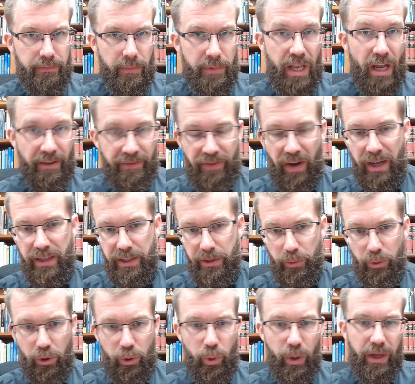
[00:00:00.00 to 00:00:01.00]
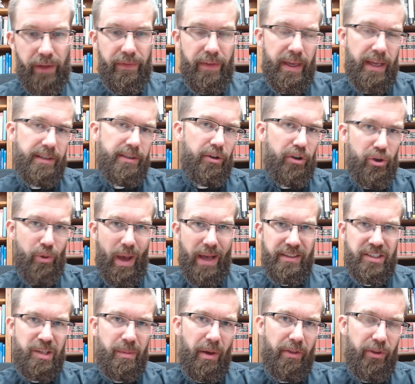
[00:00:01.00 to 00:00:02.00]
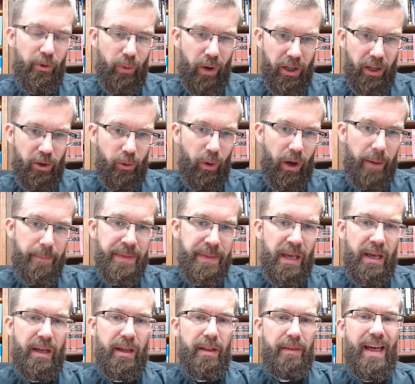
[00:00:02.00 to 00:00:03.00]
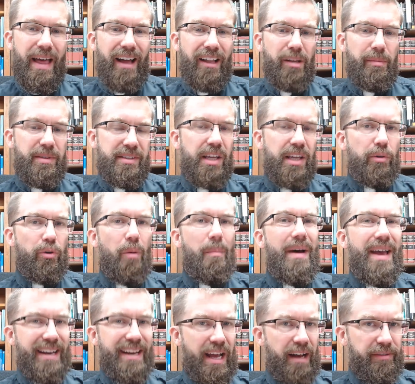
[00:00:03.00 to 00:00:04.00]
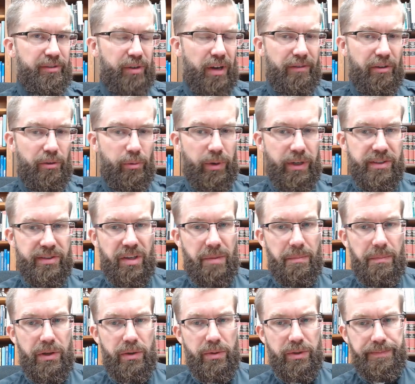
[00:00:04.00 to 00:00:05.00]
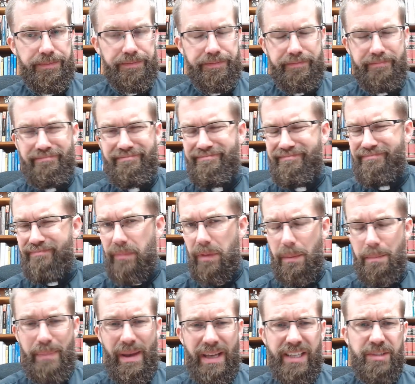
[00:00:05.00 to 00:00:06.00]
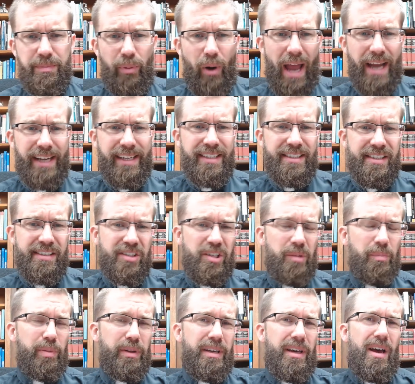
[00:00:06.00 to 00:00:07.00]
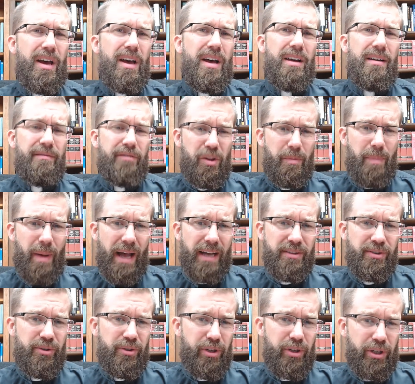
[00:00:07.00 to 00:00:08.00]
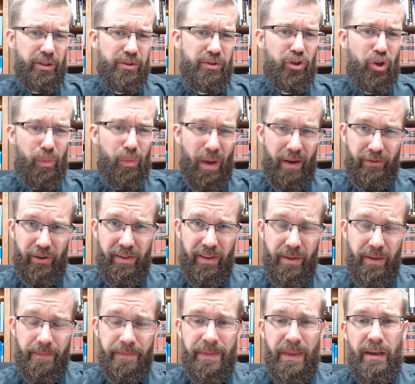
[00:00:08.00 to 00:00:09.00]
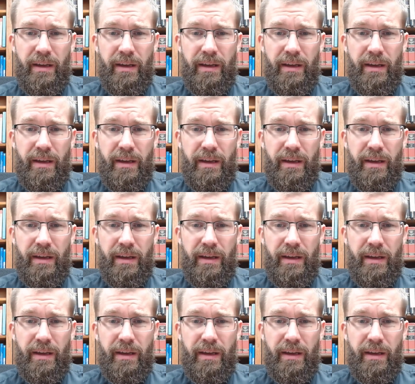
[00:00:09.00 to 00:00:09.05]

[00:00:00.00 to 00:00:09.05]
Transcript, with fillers: Now, finally, real quick at the end here, you asked about the reliquiae, the elements that remain after everyone is communed. Best practice is simply for the pastor to consume everything,